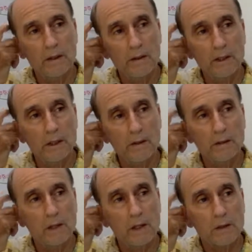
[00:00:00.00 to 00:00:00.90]
they
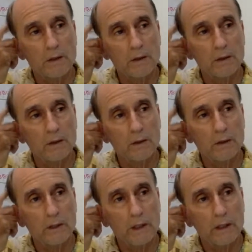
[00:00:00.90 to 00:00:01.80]
talk slow,
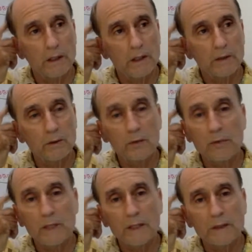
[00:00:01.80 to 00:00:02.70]
and they do
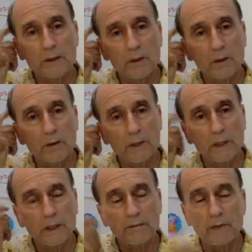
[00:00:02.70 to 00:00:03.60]
things slowly.
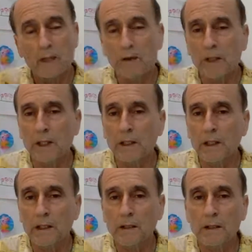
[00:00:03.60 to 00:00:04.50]
And if they don't get it
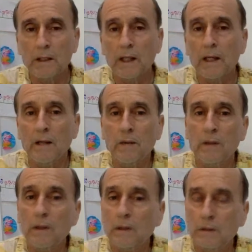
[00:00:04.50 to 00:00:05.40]
done today,
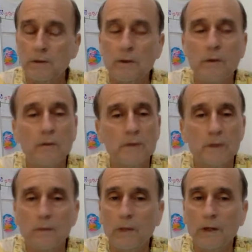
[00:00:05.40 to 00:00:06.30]
well, there's always
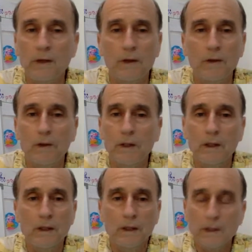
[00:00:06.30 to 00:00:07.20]
tomorrow.
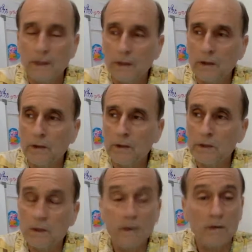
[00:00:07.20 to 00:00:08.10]
There's
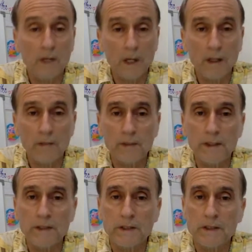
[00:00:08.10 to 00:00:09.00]
still a lot of
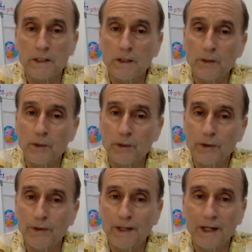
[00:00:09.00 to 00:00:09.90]
places in the
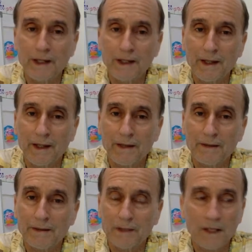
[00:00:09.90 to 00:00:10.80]
world like that.
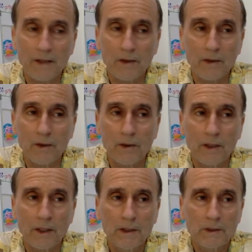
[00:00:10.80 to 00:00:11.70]
It's not all
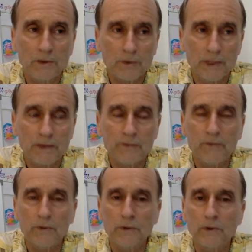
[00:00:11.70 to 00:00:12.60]

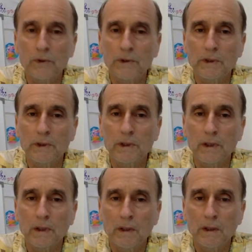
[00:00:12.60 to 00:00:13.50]
stressful
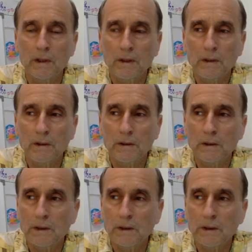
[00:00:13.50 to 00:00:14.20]
and